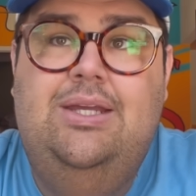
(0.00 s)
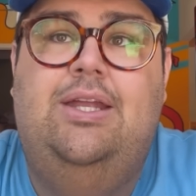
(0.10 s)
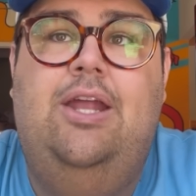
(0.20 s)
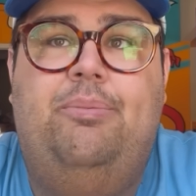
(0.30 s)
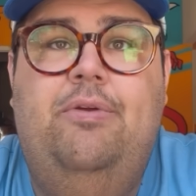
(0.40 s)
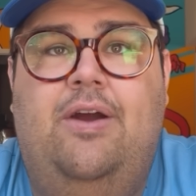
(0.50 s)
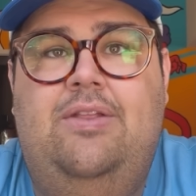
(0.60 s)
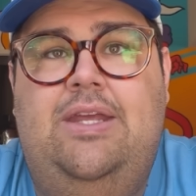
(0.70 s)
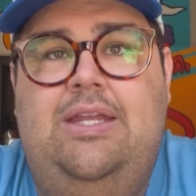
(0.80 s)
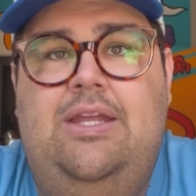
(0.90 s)
can help you find
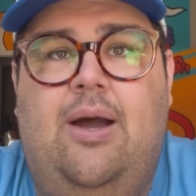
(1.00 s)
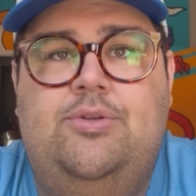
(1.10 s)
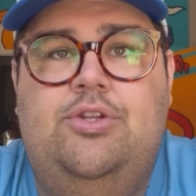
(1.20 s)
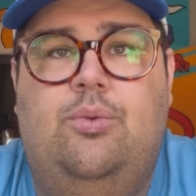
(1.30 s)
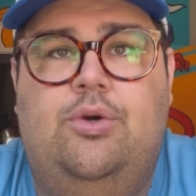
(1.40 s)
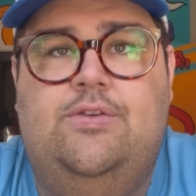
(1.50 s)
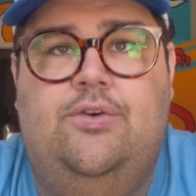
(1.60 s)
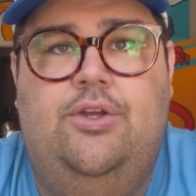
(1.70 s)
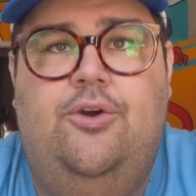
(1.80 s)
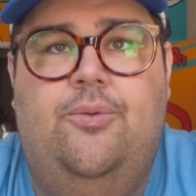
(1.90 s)
the ED option that works for
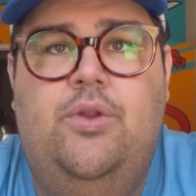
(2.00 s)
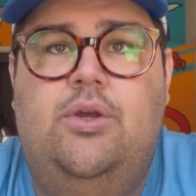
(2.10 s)
you.